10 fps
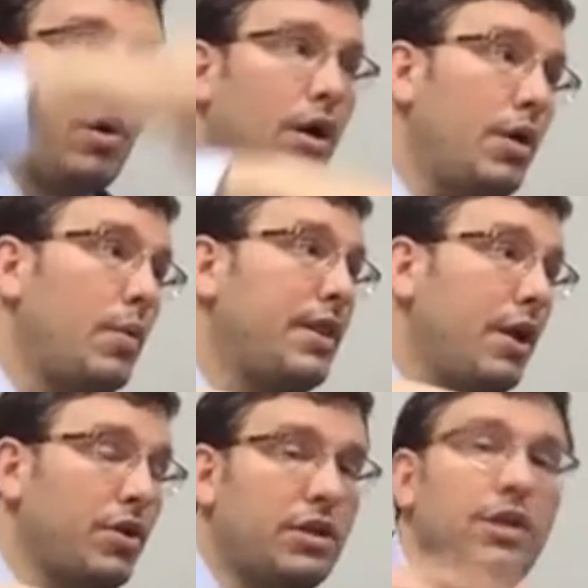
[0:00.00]
when they
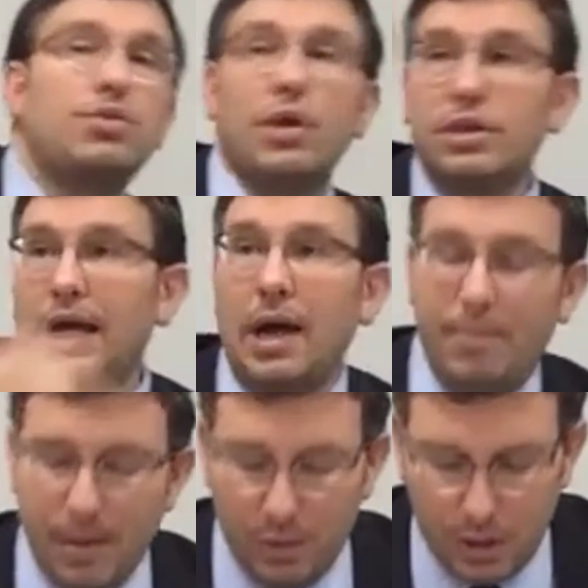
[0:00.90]
go to Israel to help
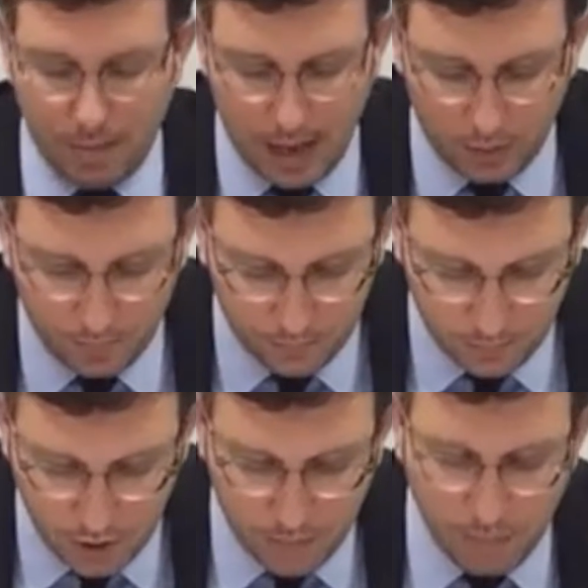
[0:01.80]
them with the battle.
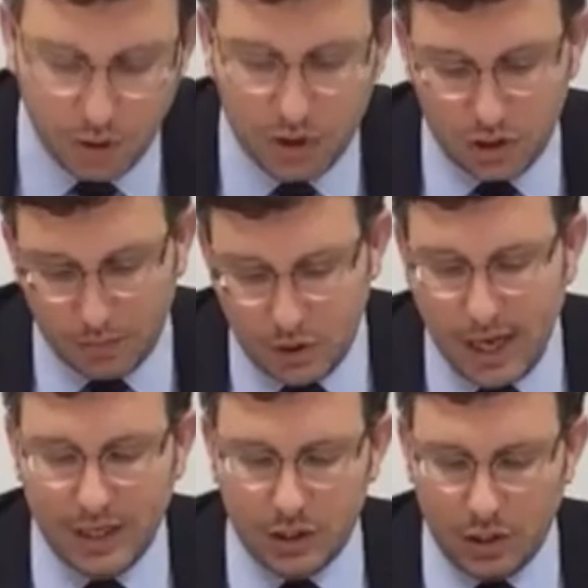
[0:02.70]
Moses
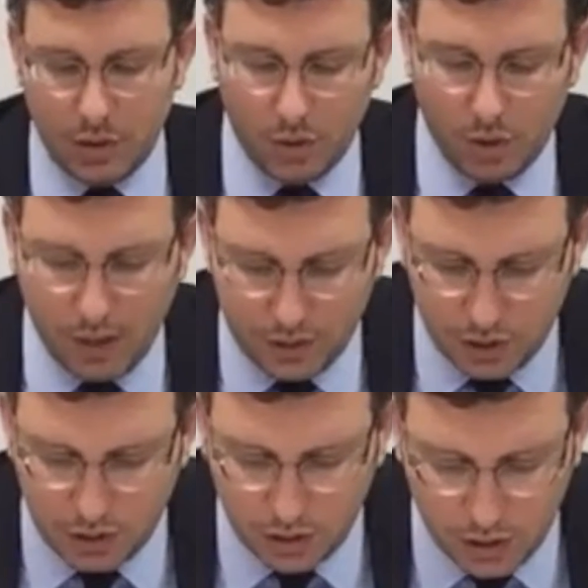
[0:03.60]
objects, and the request
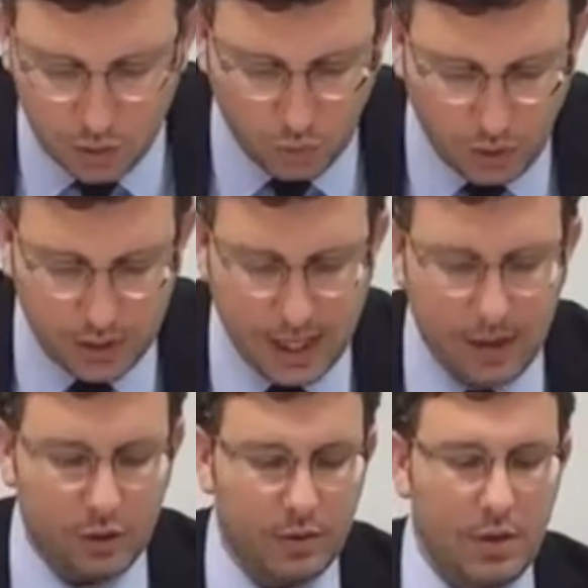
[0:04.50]
is worked
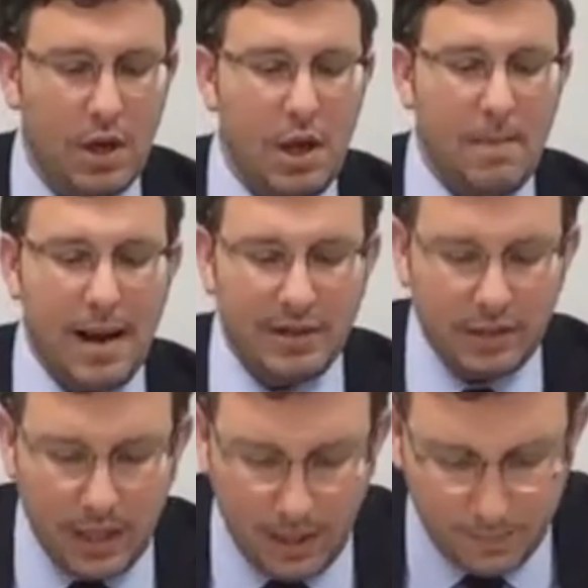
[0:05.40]
out.
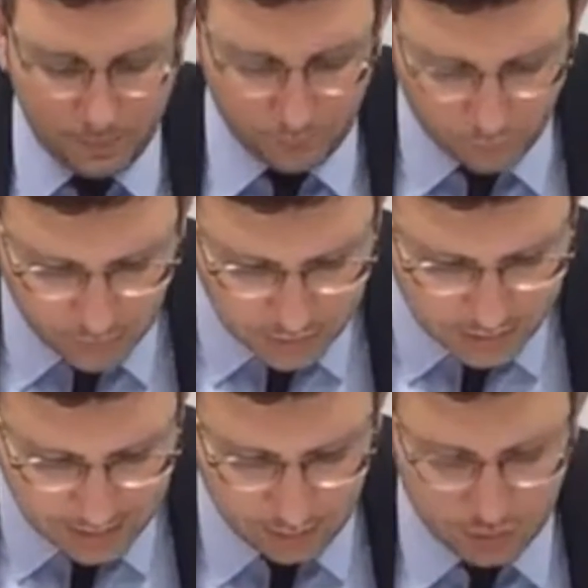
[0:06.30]
Maseh is that the